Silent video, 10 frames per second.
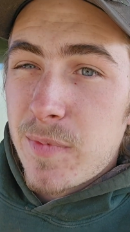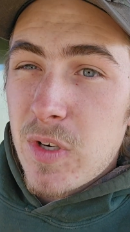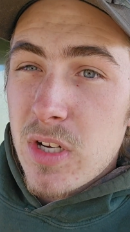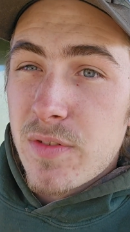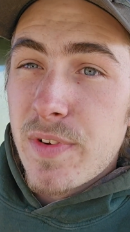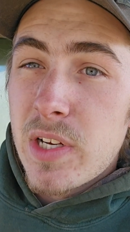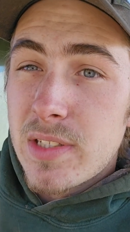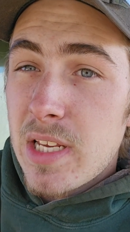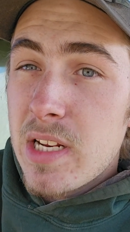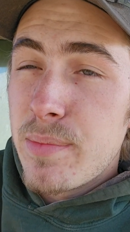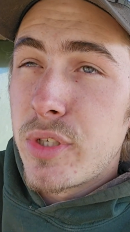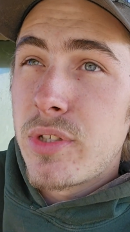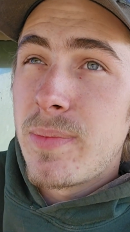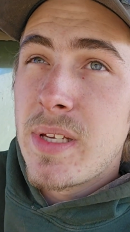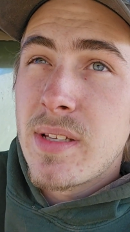Cross fingers. 80
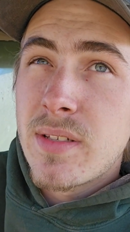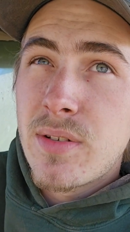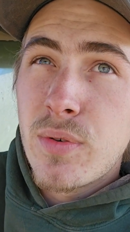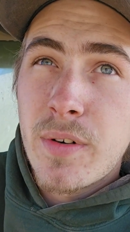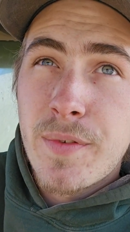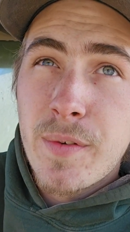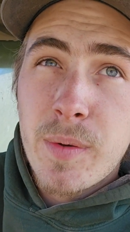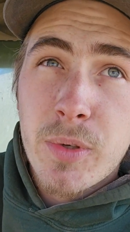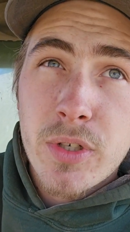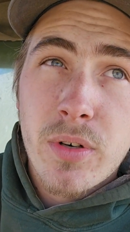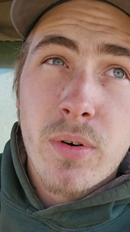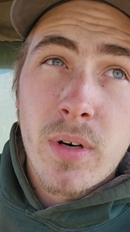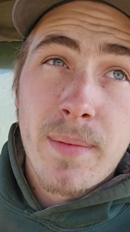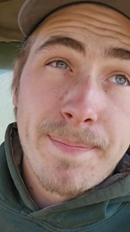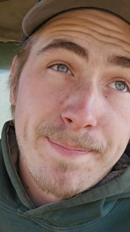bushel beans, 250 bushel
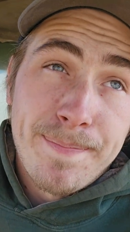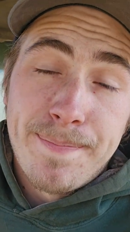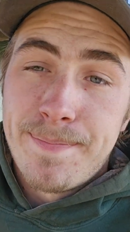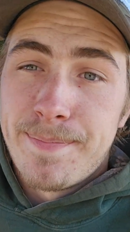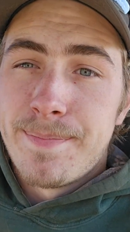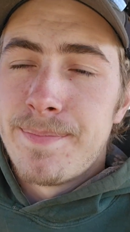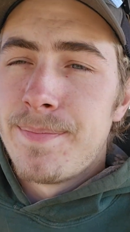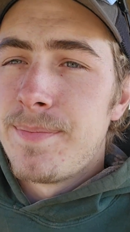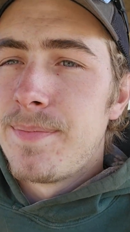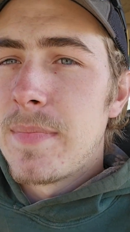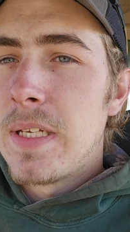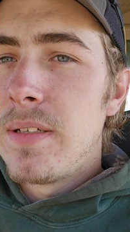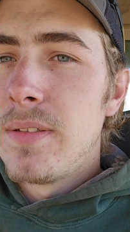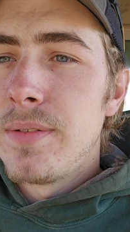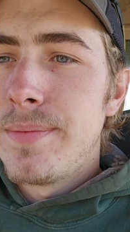corn. I
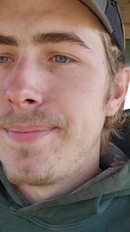don't know.